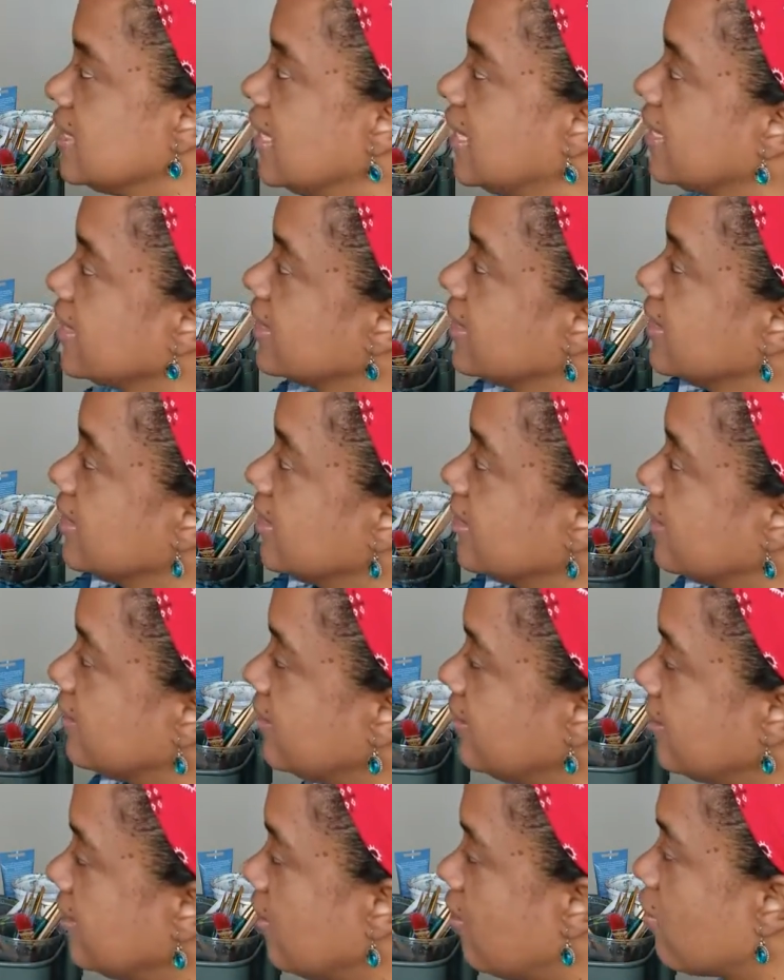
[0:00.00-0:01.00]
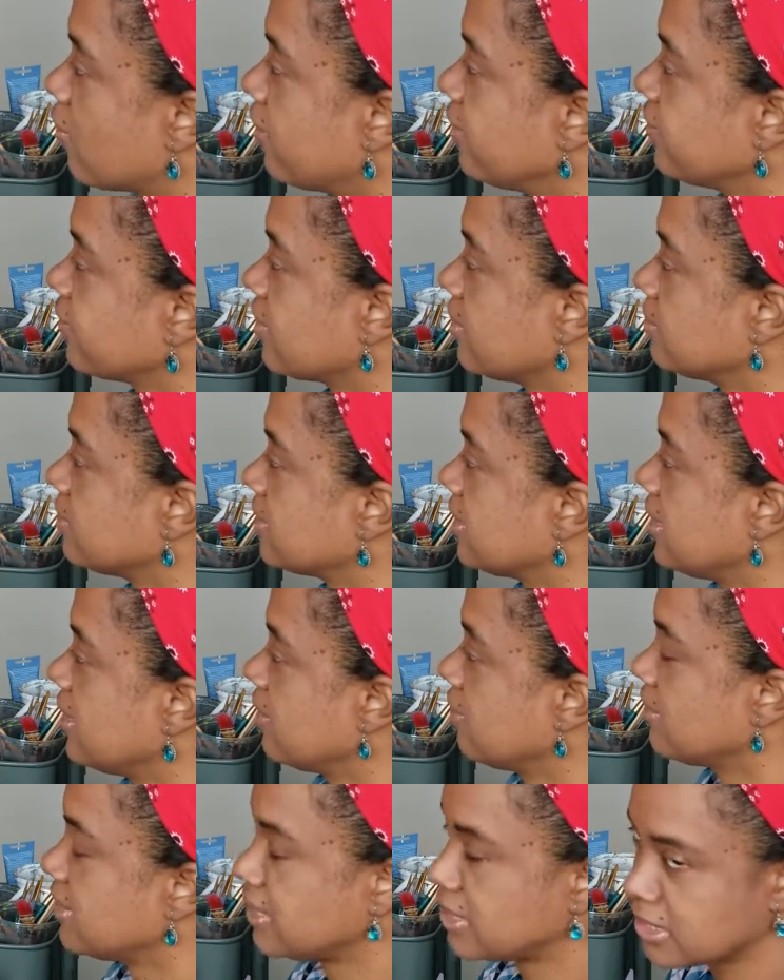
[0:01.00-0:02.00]
like the orange comes to
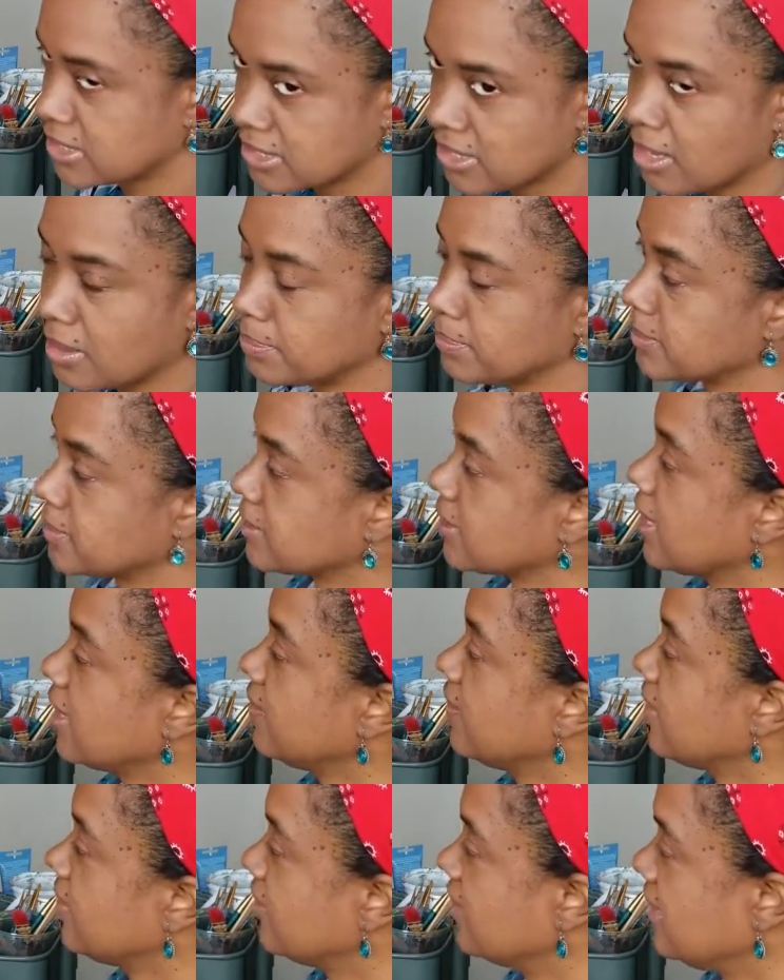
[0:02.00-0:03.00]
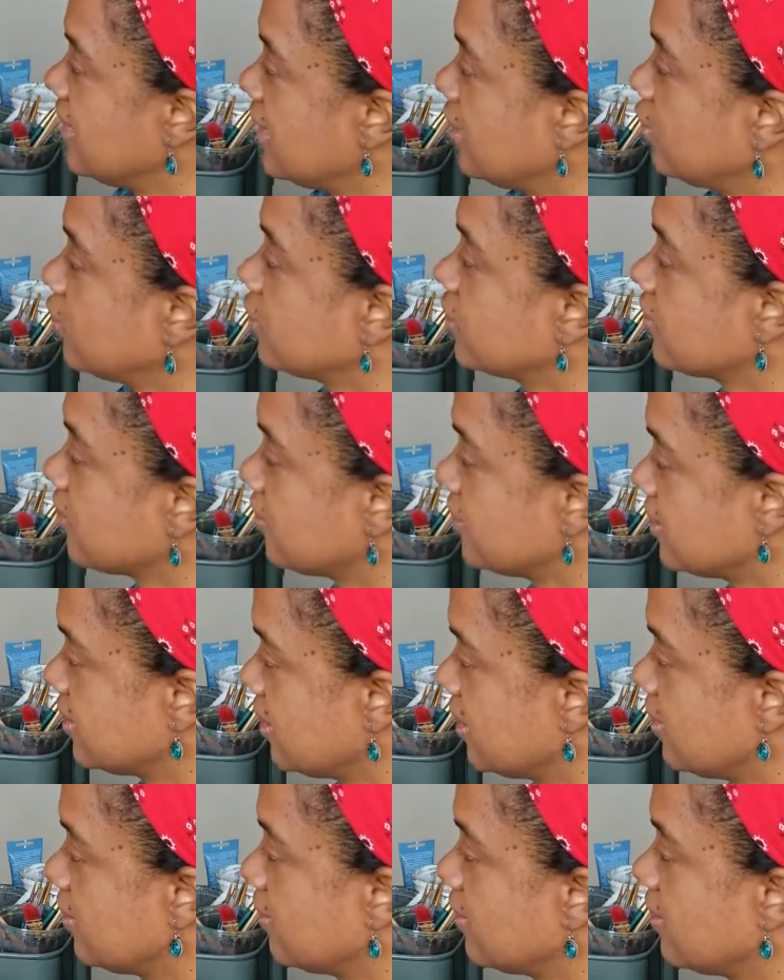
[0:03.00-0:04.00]
here and it stops, and then the yellow starts
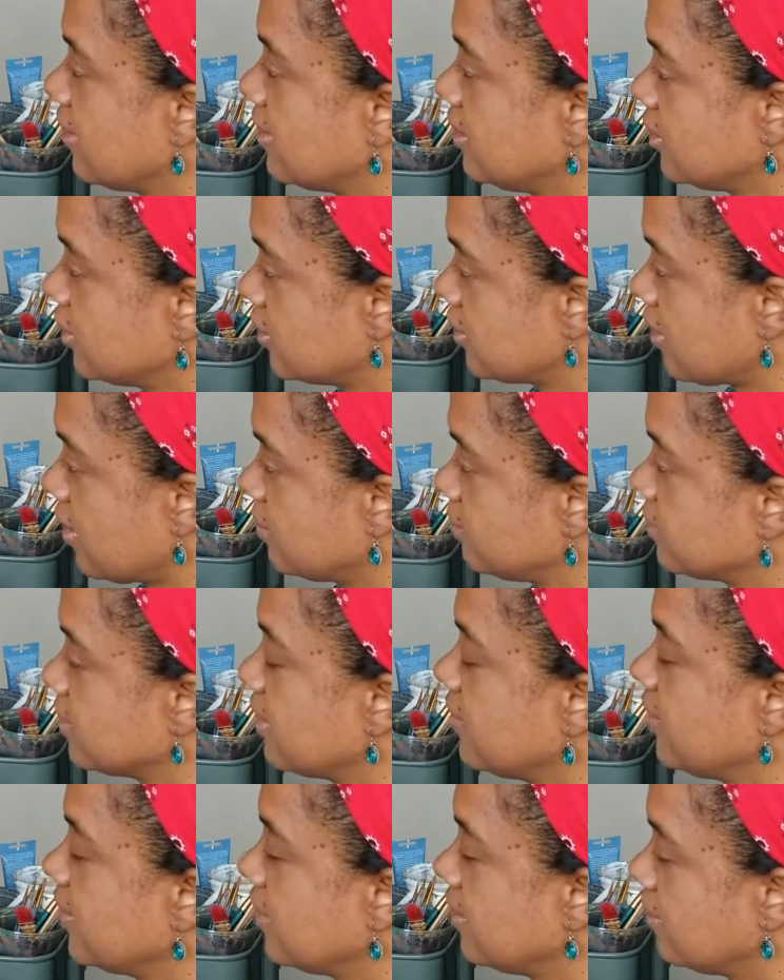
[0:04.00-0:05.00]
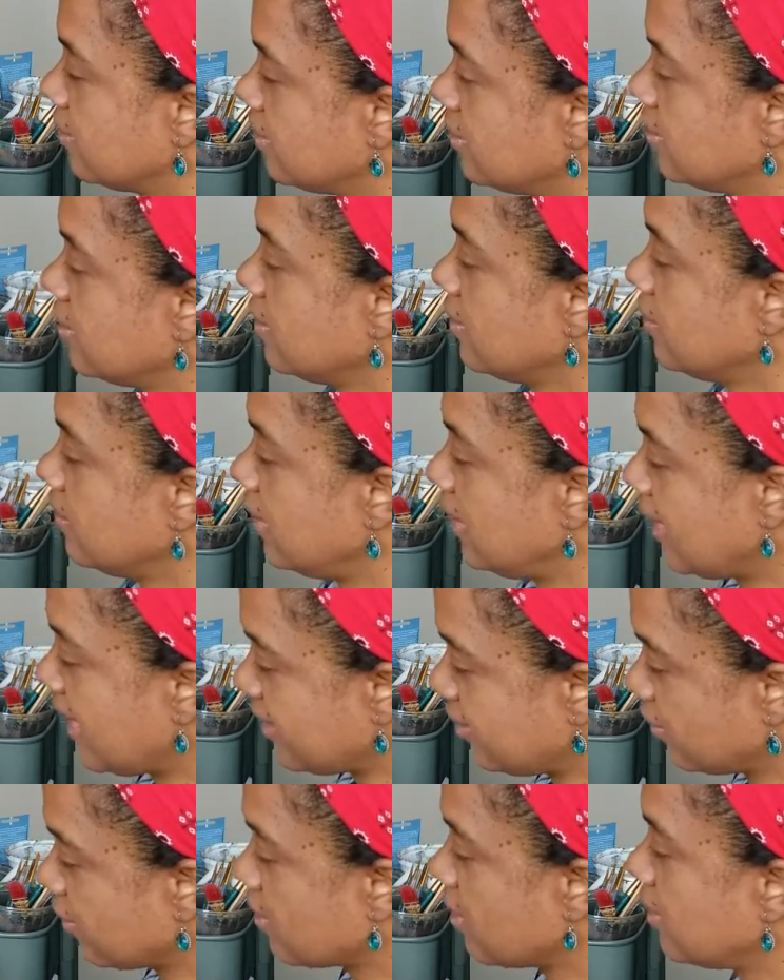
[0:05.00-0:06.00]
here and it stops, and then the
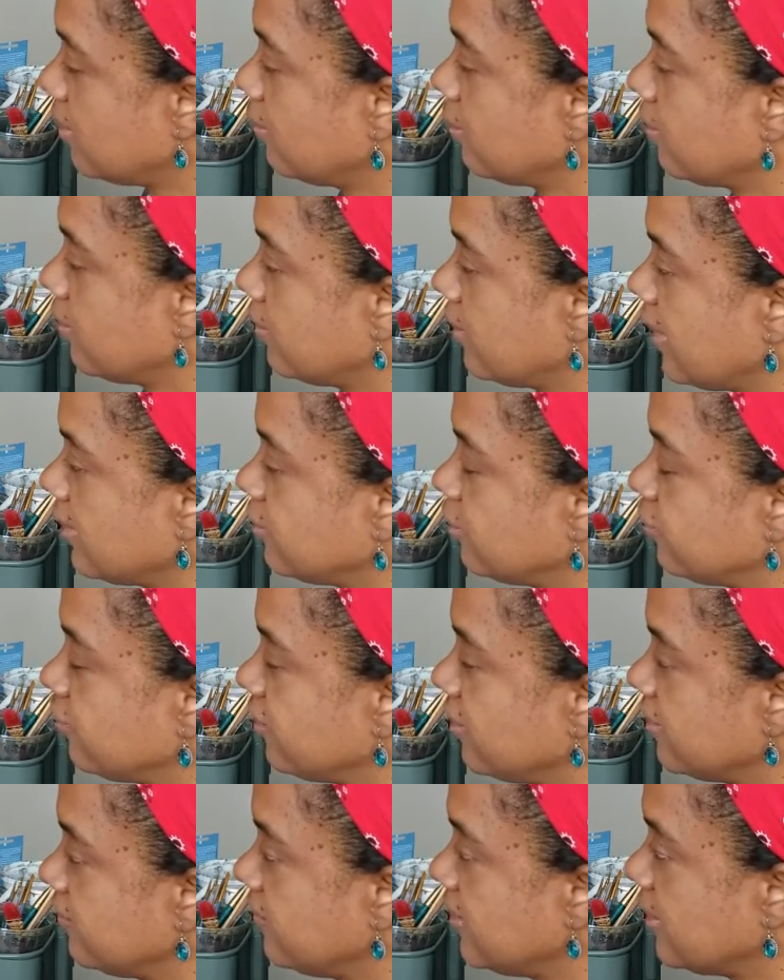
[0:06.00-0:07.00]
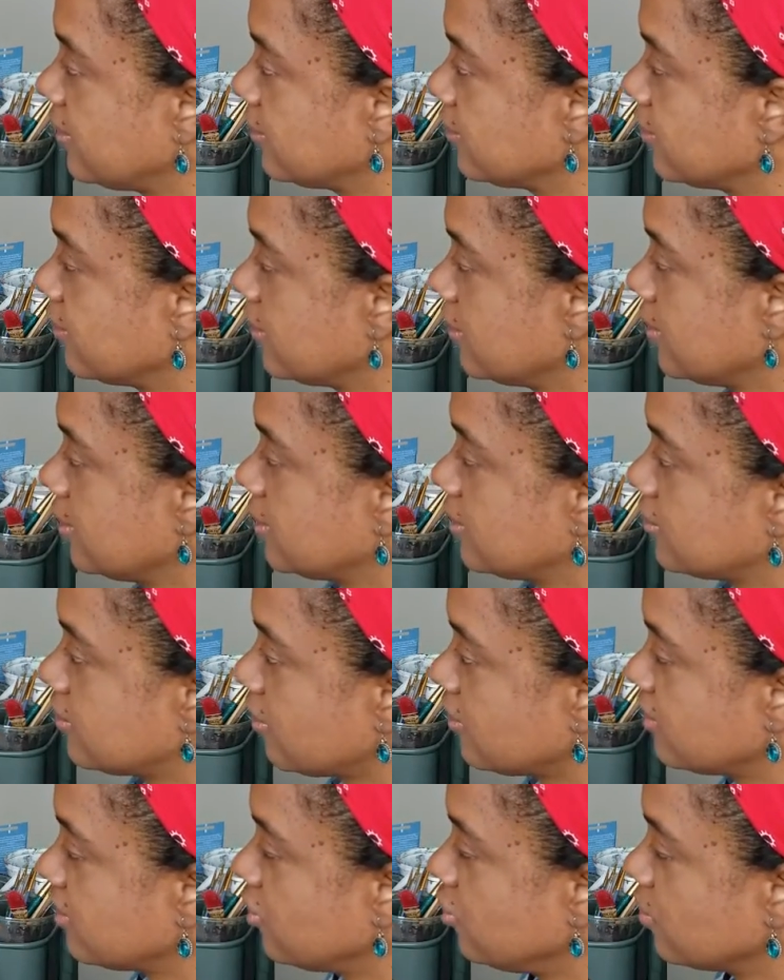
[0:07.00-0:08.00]
lighter shade of yellow
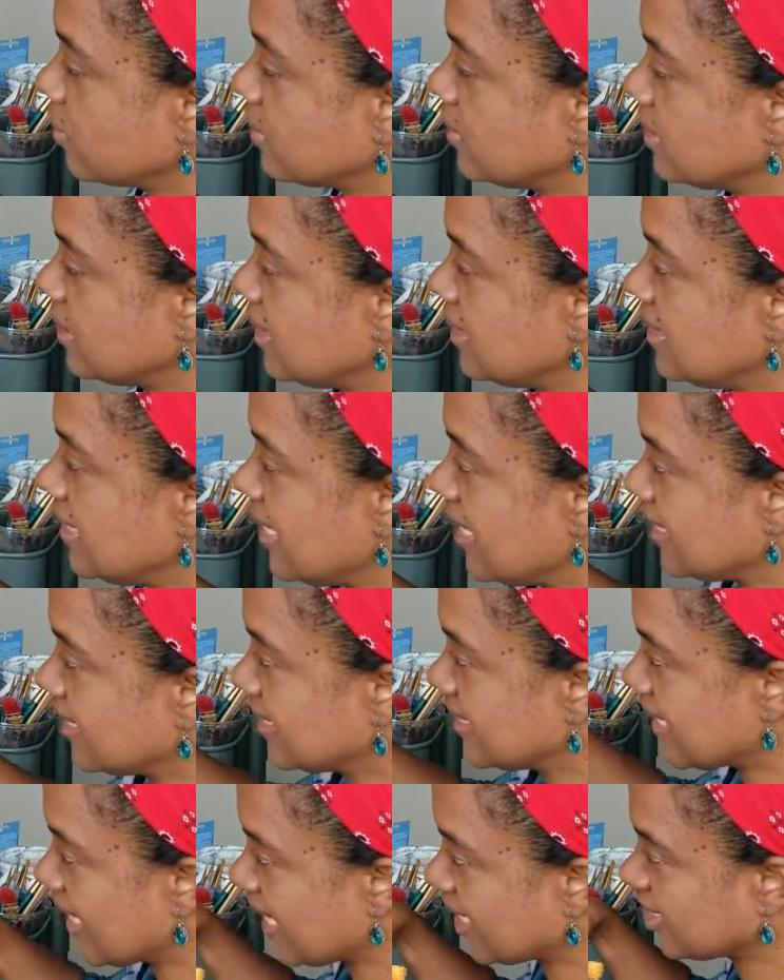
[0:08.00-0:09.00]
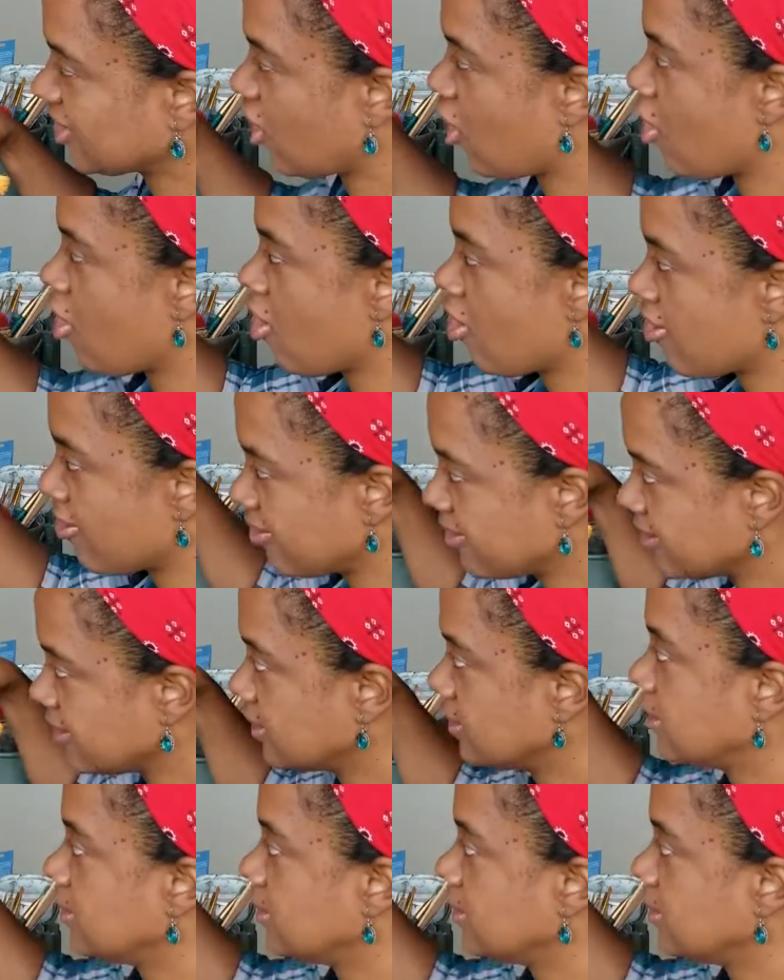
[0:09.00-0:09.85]
starts, and you can see the exact hard